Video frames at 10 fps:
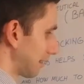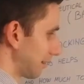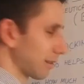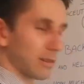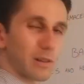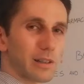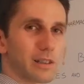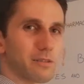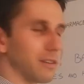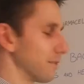look, look at
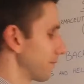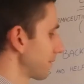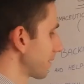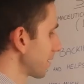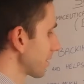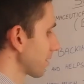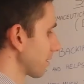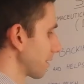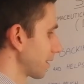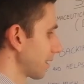this one.
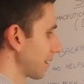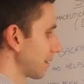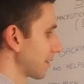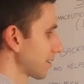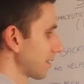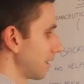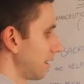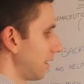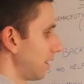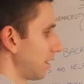So it kills
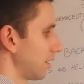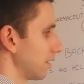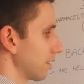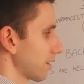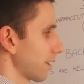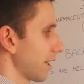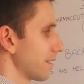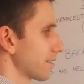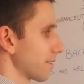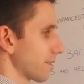uh,
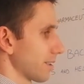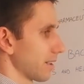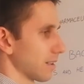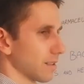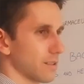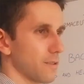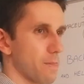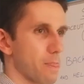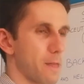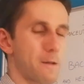cancer cells.
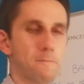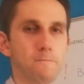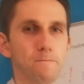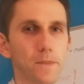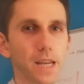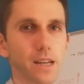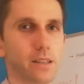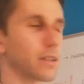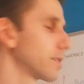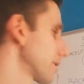And there